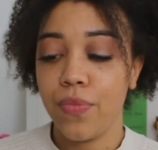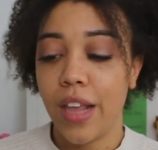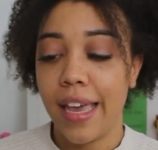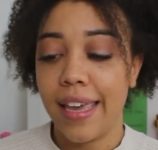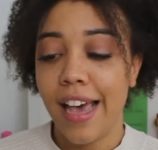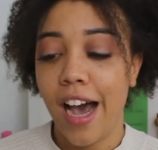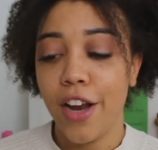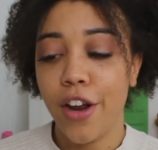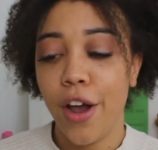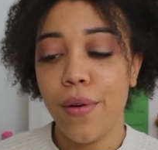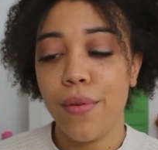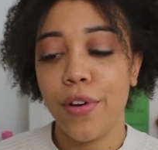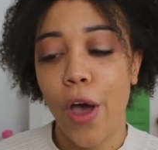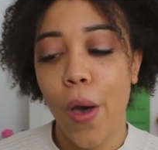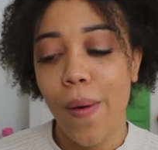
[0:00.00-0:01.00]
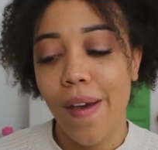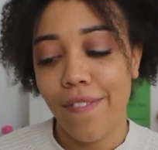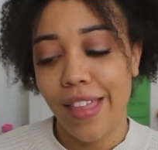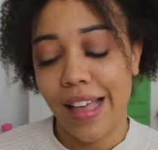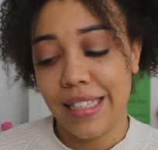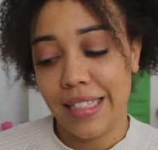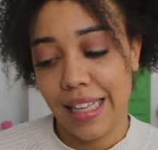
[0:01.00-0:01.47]
Yeah, I don't know if
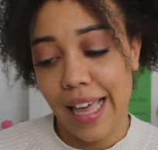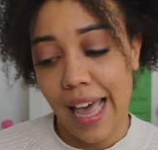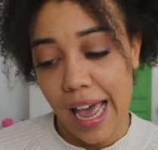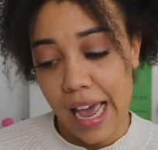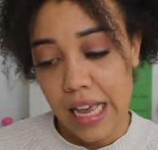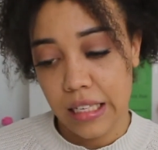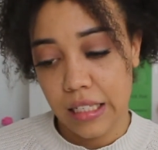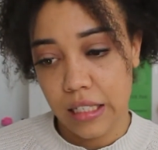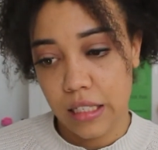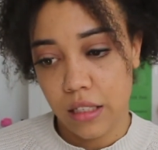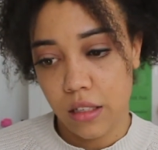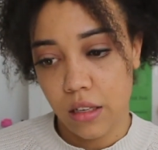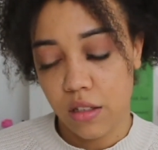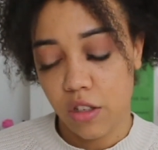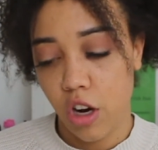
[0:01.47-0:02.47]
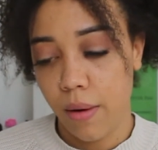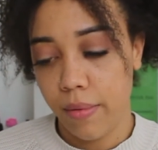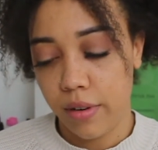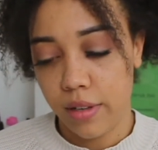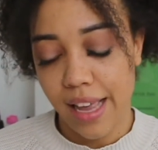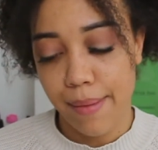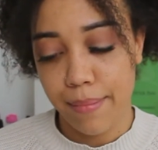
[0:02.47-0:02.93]
that's the case. Sorry, I'm
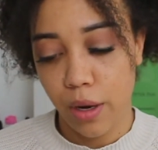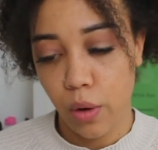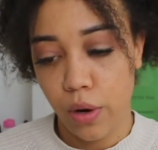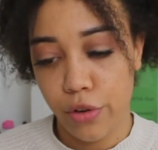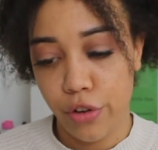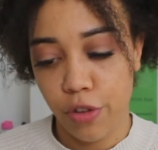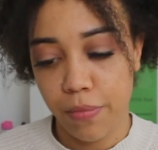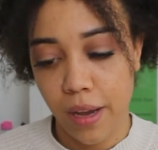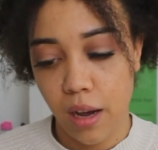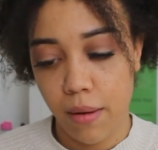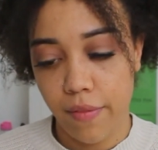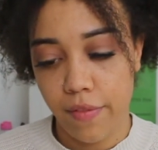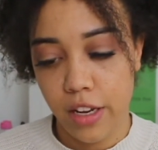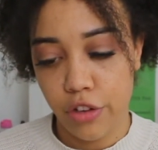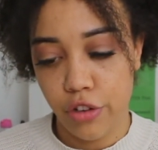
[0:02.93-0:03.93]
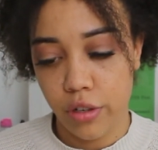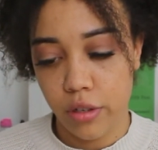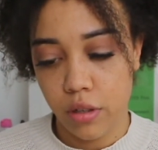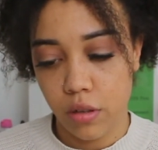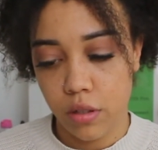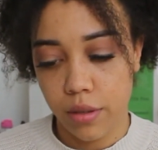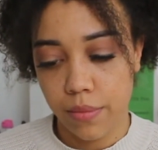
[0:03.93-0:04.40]
just getting my questions back. I've literally just
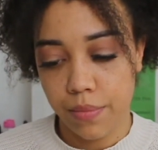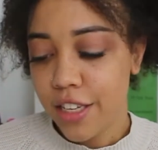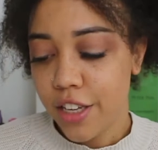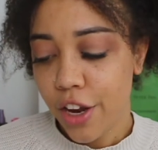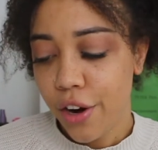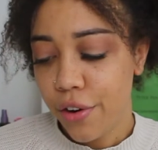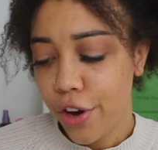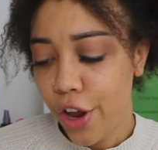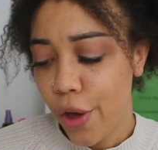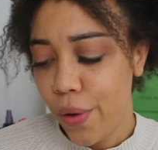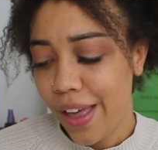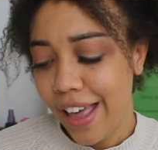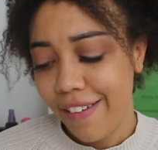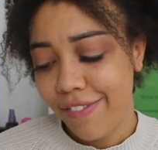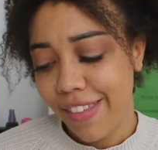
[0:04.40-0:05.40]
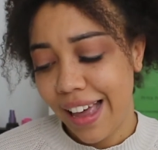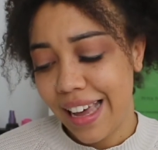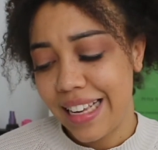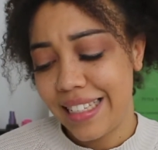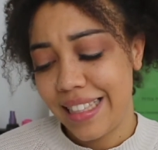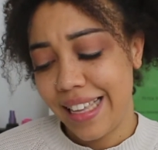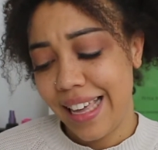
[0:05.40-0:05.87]
lost them. So I don't know if that
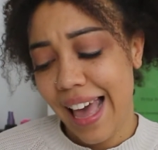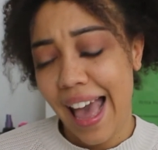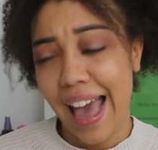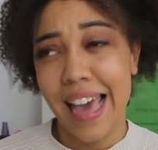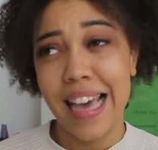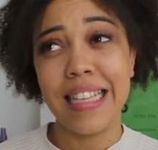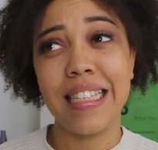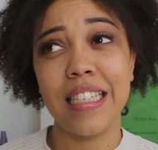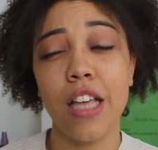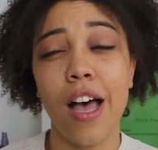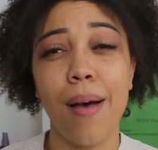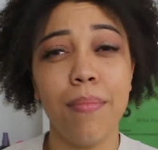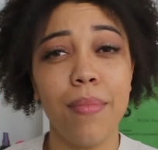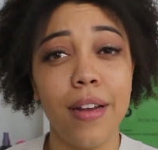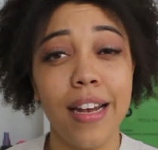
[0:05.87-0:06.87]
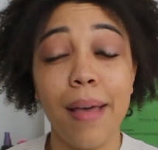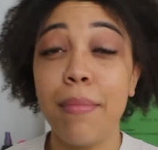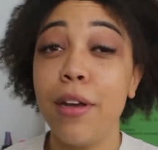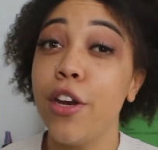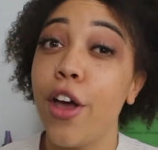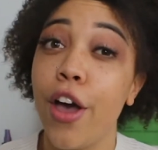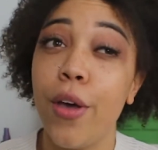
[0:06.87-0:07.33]
is the case. Let
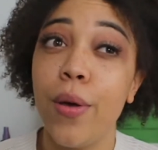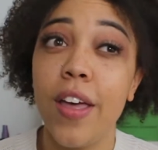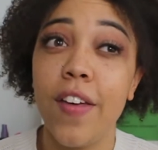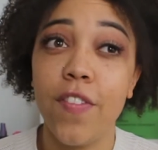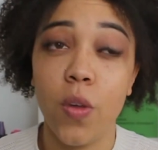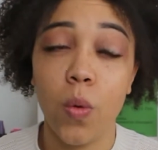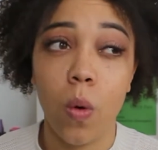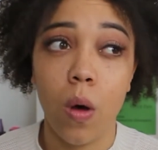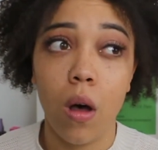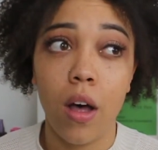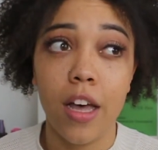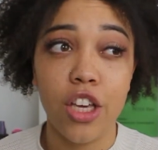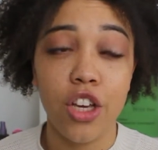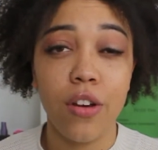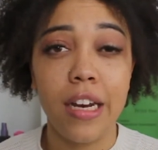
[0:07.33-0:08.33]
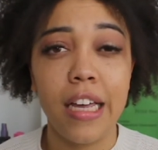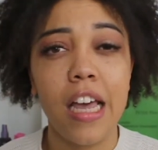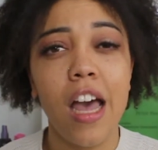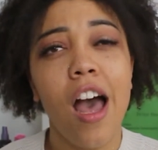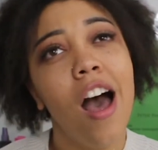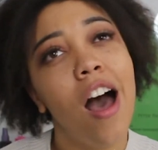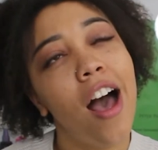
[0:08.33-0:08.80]
me know if you are at uni.
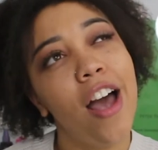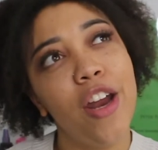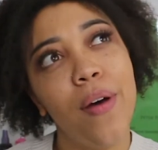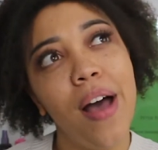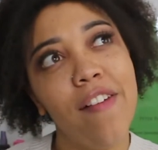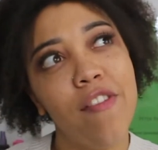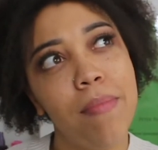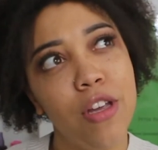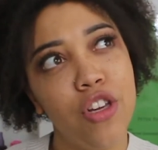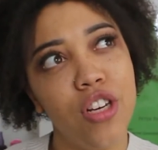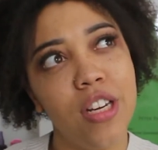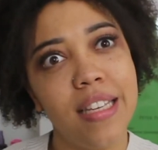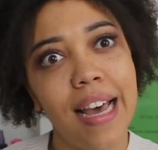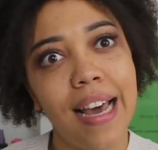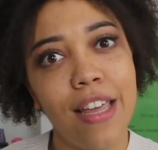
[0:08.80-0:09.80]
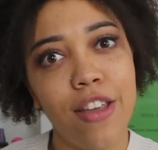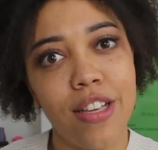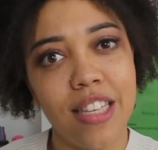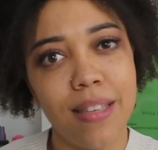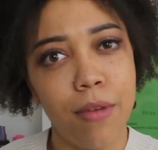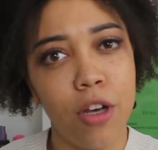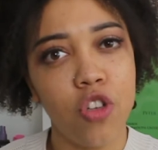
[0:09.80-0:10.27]
I know I haven't mentioned the second years
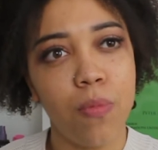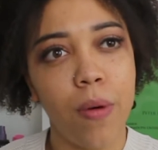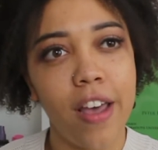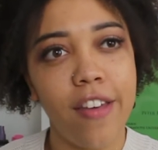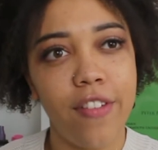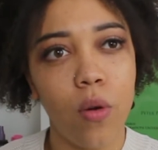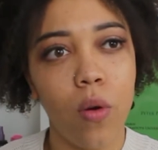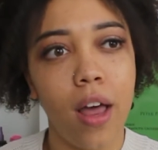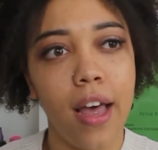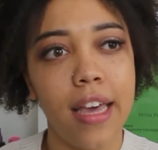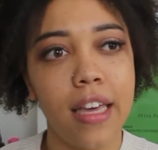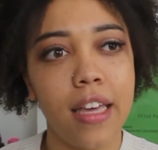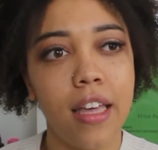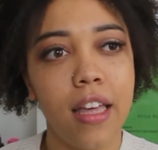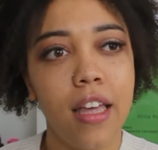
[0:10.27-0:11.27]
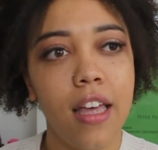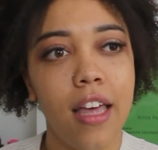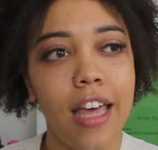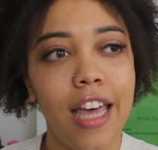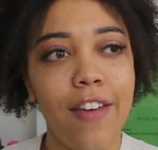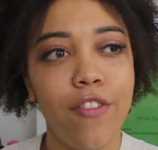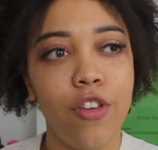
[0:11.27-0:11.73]
as much, but I feel like
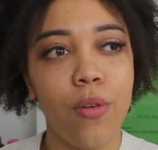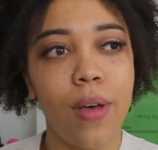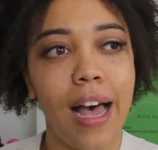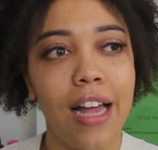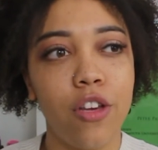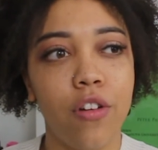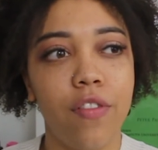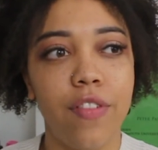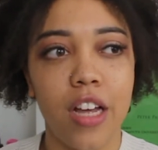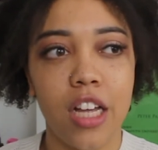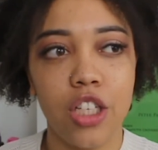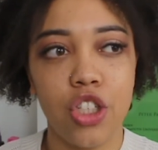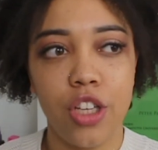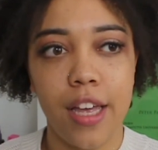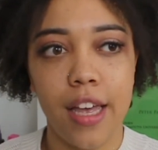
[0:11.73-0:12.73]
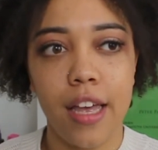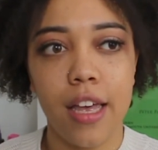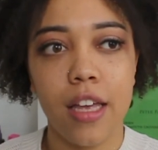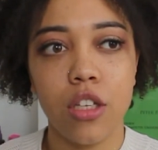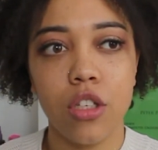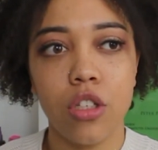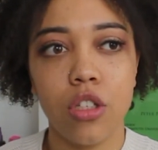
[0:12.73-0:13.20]
if you had your first
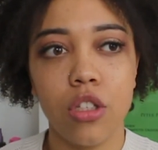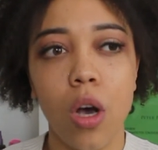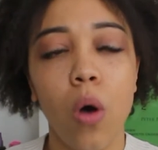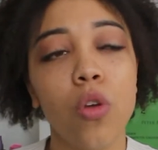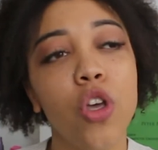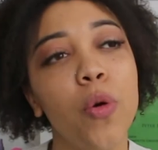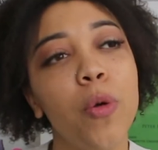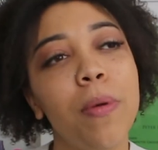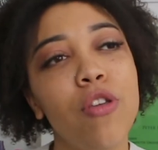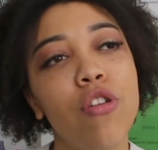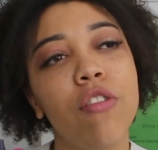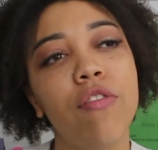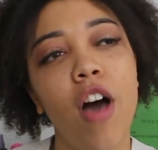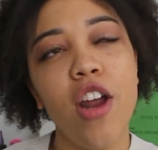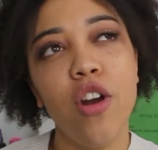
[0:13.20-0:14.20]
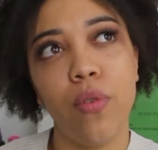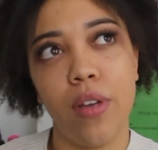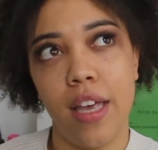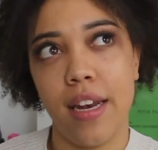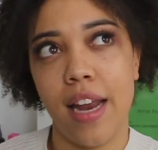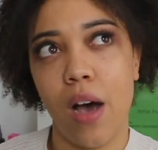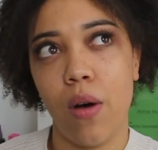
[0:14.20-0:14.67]
year, oh, you would have been your final
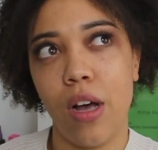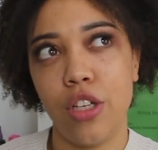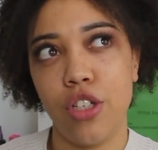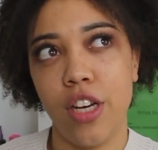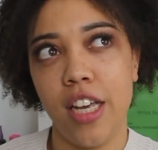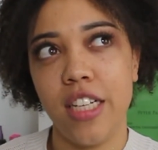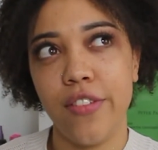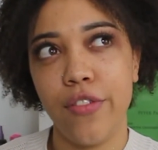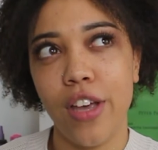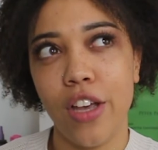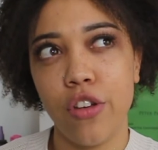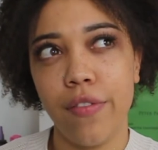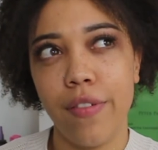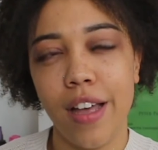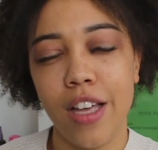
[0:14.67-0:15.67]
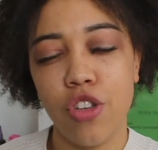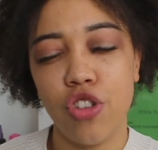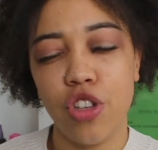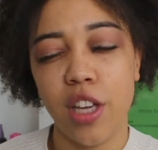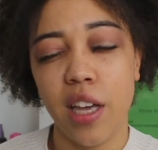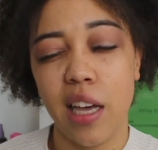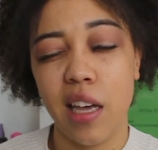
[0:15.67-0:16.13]
year now actually, because if you had your first
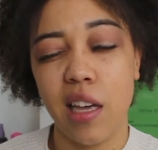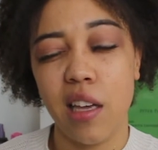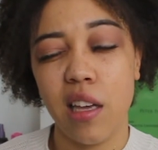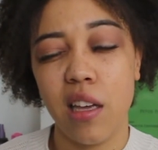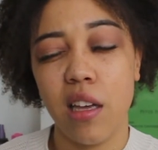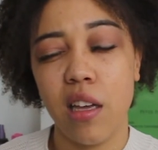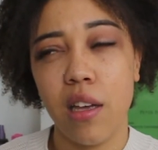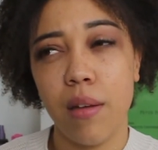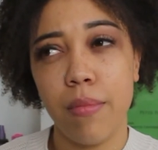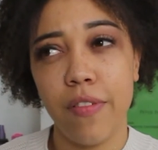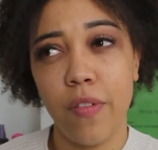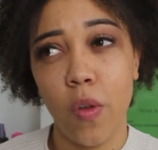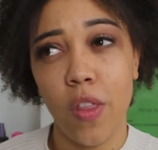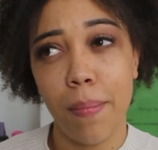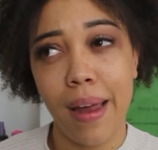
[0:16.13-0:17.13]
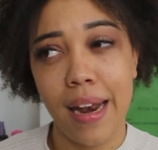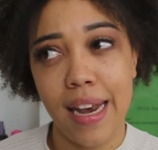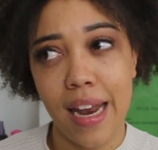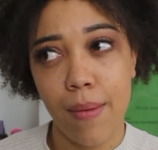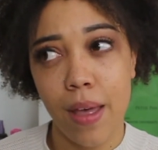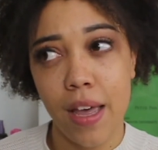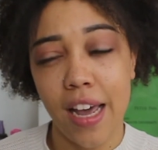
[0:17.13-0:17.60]
year before the
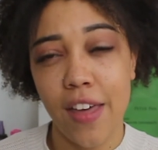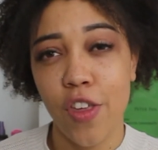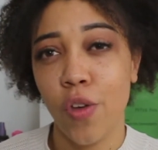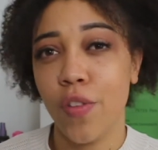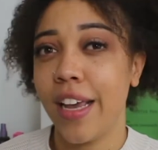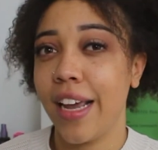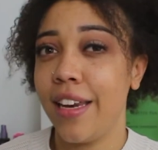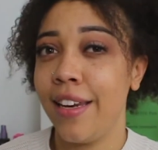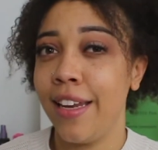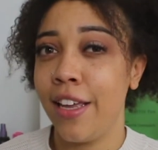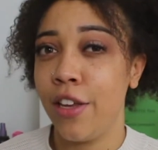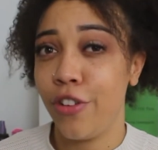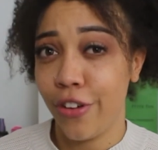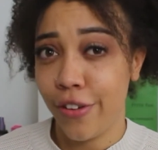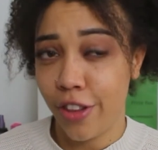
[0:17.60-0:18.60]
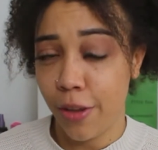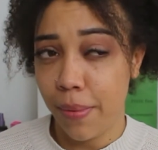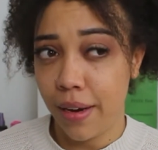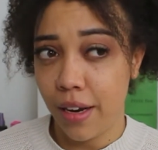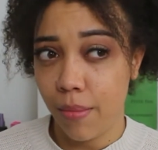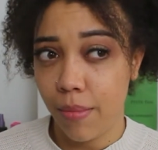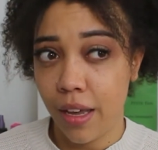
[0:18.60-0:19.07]
pandemic and your second year during the
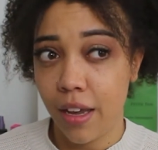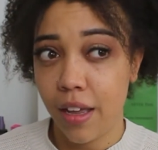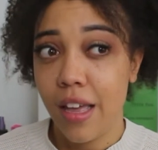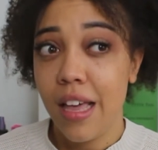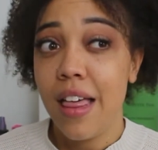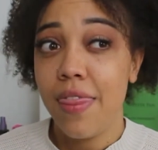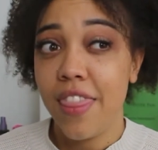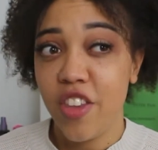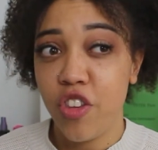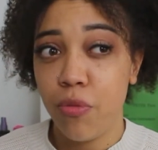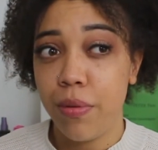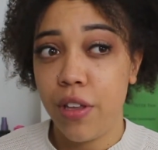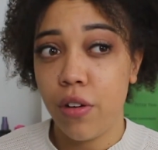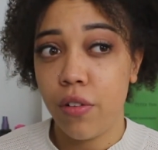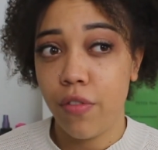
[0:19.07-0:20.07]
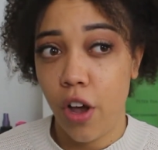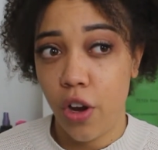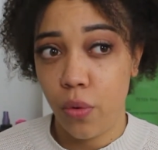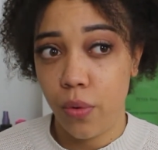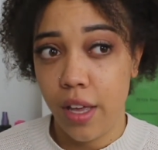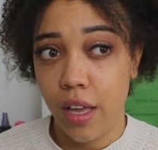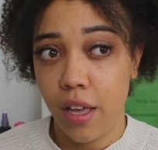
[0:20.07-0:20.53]
pandemic, this would be your
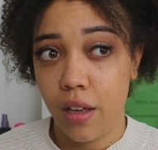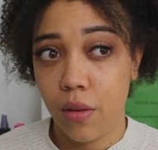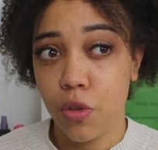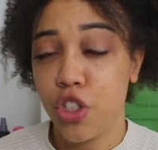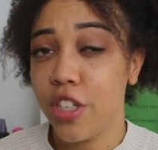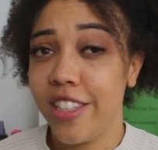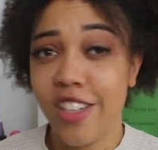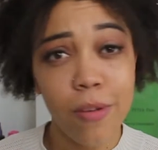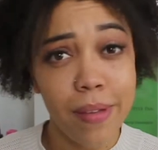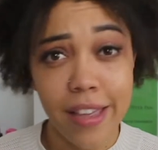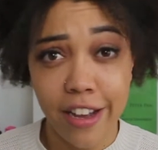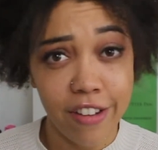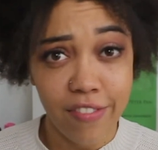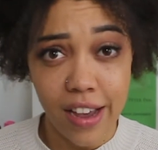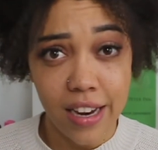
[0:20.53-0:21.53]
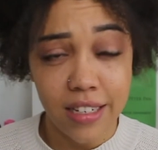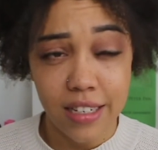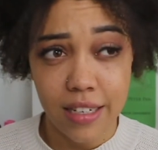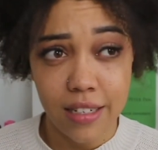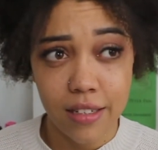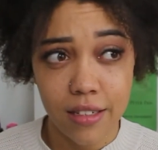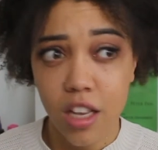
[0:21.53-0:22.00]
final year, which is still being
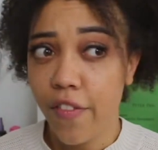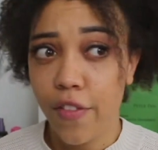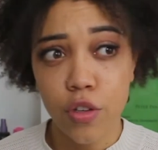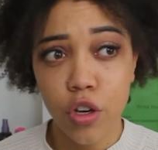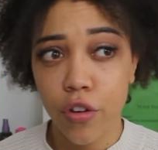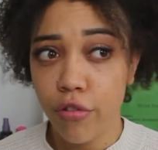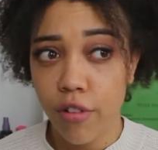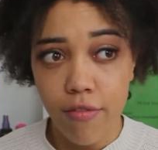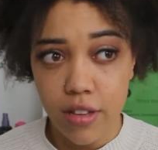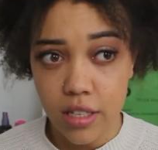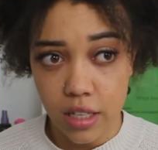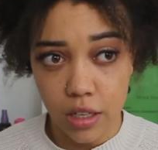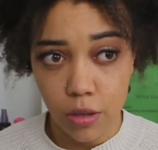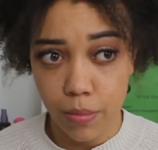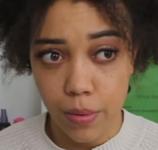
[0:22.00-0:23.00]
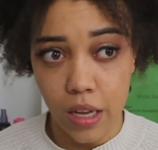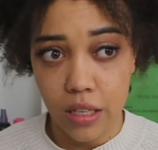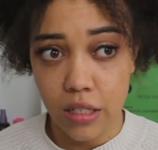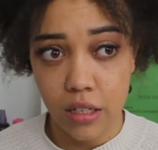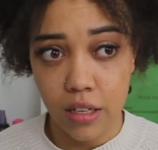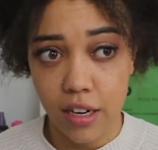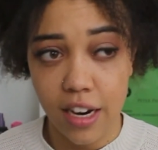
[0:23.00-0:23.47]
affected. So I feel sorry for every single
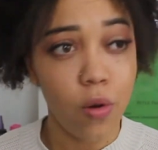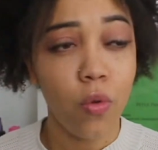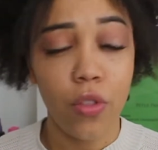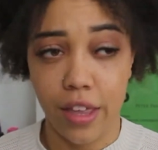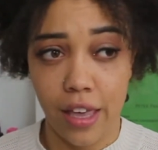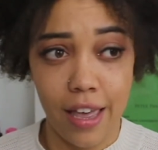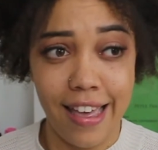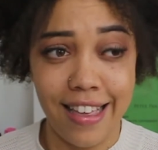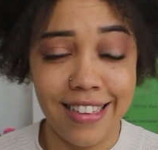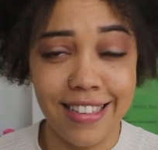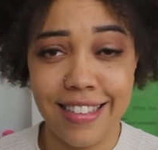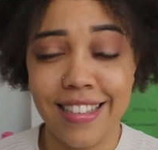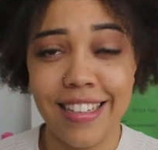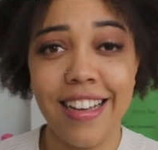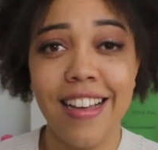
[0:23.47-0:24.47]
person in all the years.